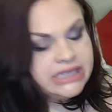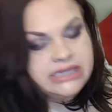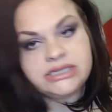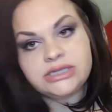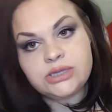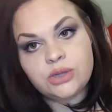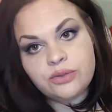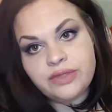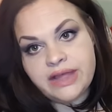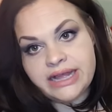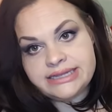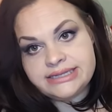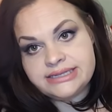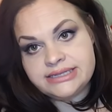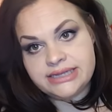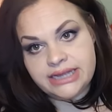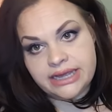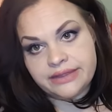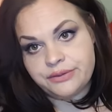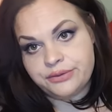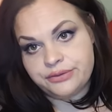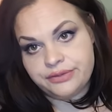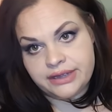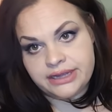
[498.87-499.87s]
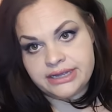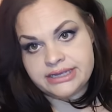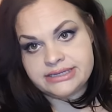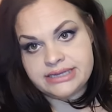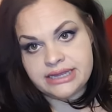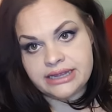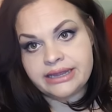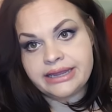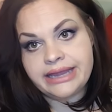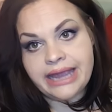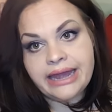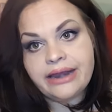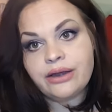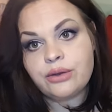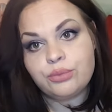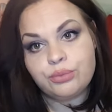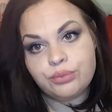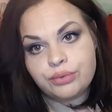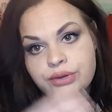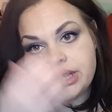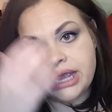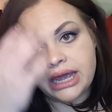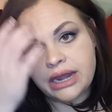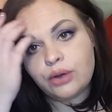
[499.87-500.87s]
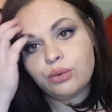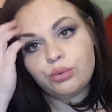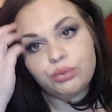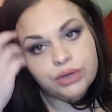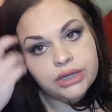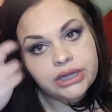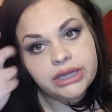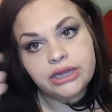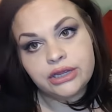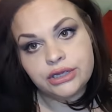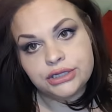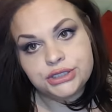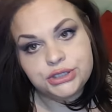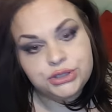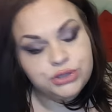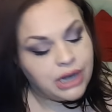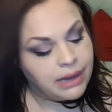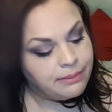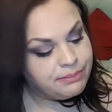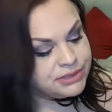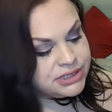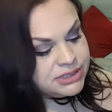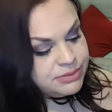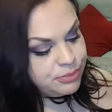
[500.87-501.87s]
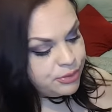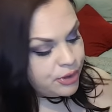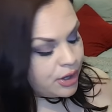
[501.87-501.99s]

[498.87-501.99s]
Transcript: so that's the other thing is like get a get a really good strapless